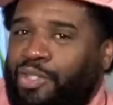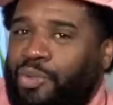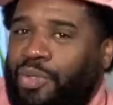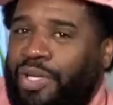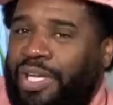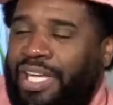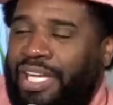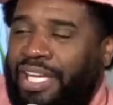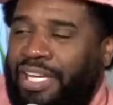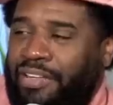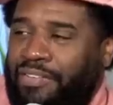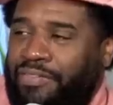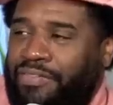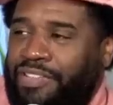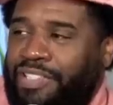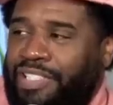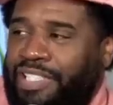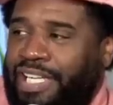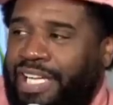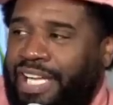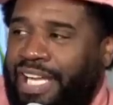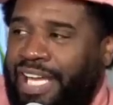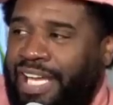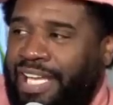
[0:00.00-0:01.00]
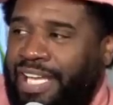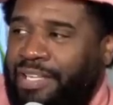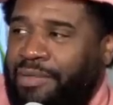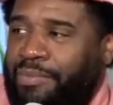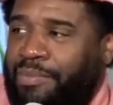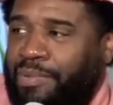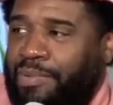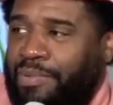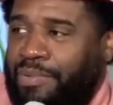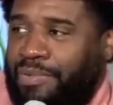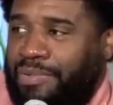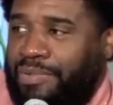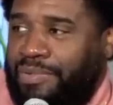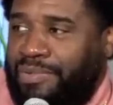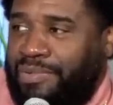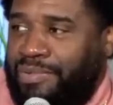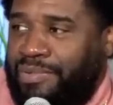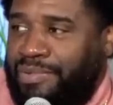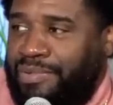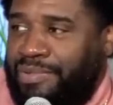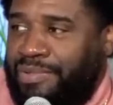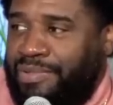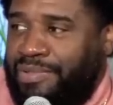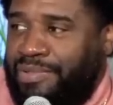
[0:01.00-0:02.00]
are you ever able
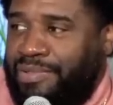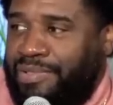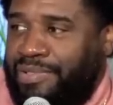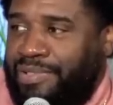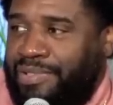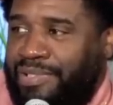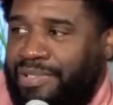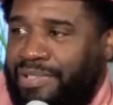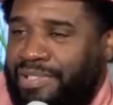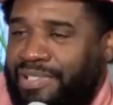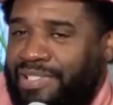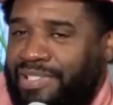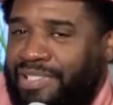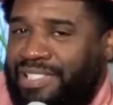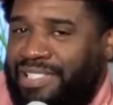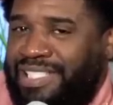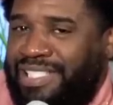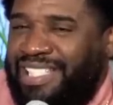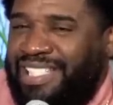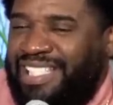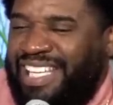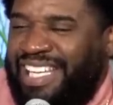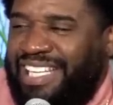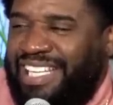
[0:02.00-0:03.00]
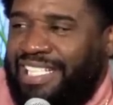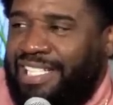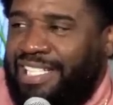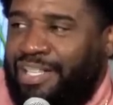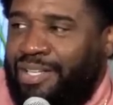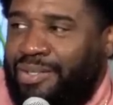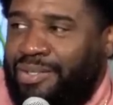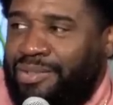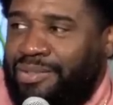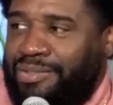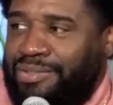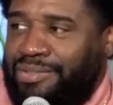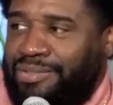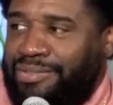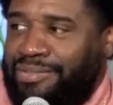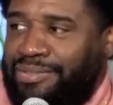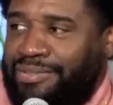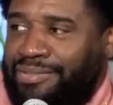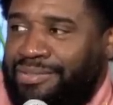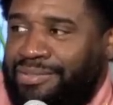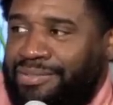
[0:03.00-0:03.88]
to let it go?